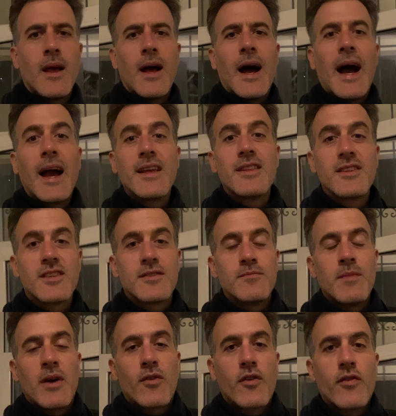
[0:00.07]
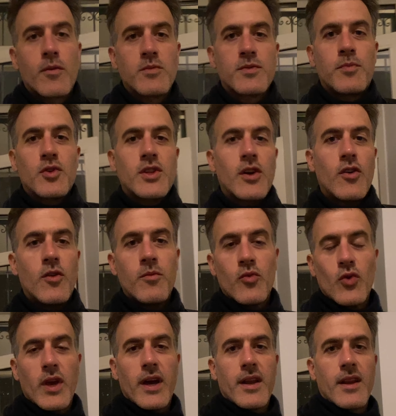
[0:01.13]
Hi, this is Mauro from
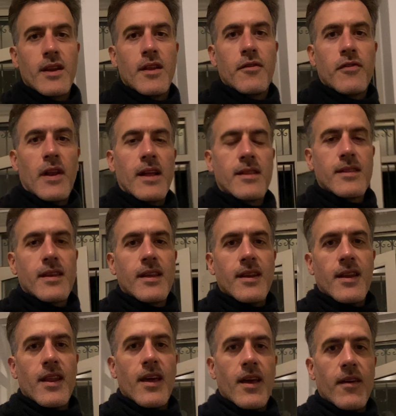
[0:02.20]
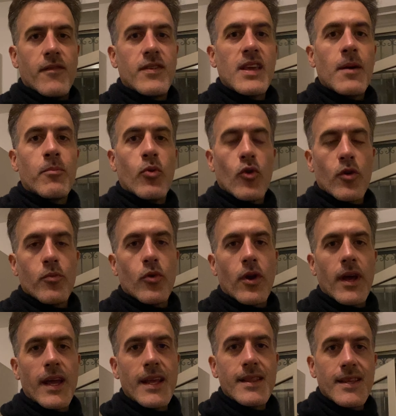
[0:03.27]
Spotahome. We are in a flat in Via
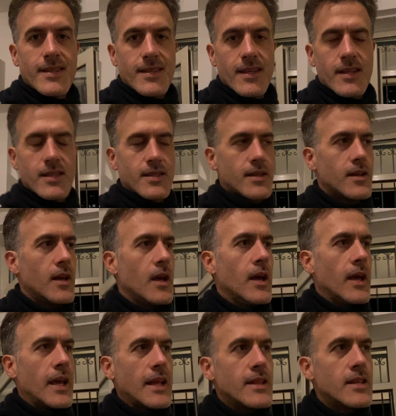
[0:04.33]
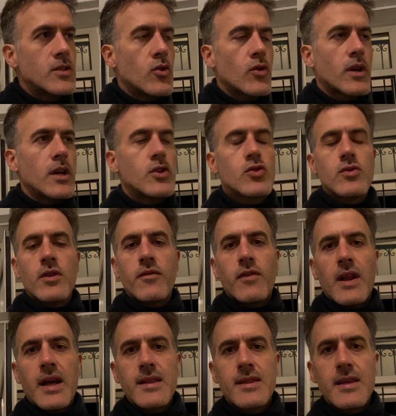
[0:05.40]
Porpora 86. In this location, the
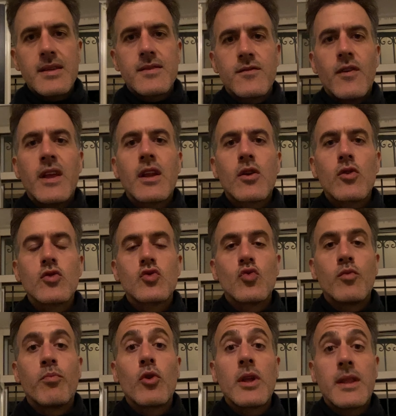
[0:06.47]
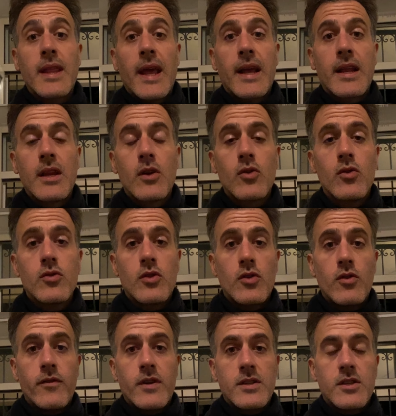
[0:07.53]
flat is very close to Politecnico,
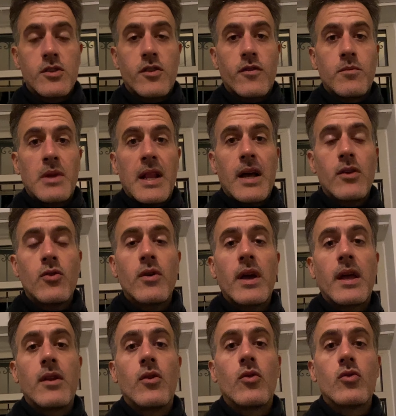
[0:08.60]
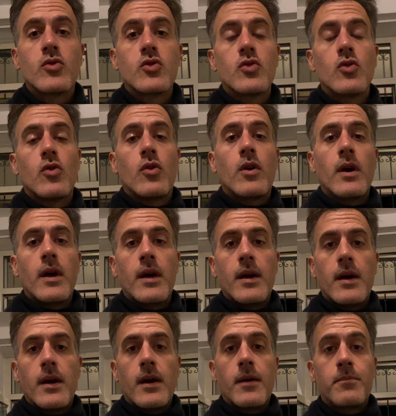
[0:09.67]
the University of Milano, and also
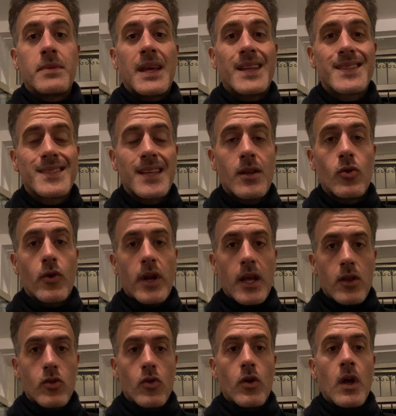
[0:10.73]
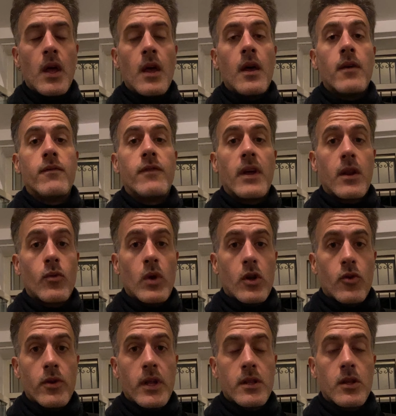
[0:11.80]
Piazzale Loreto. Very
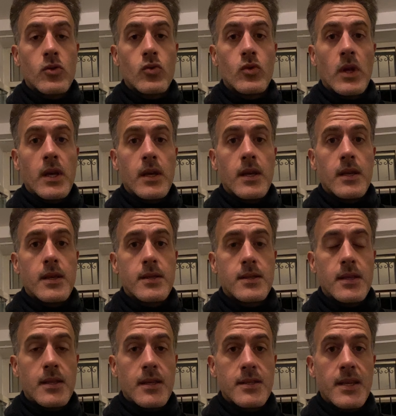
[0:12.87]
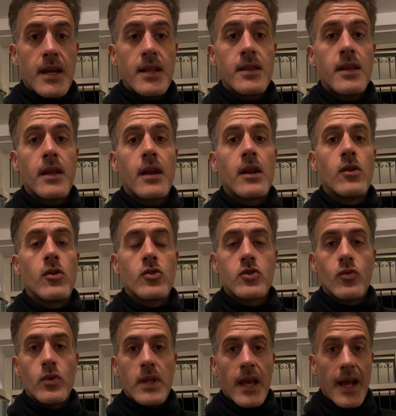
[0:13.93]
well connected to the city center and
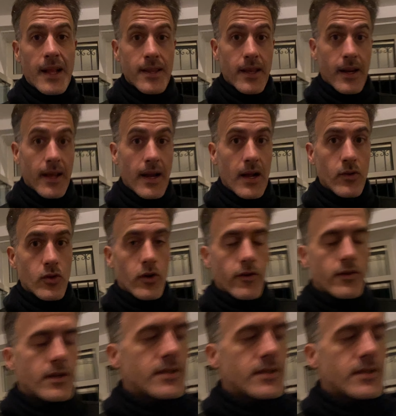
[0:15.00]
also with the underground of the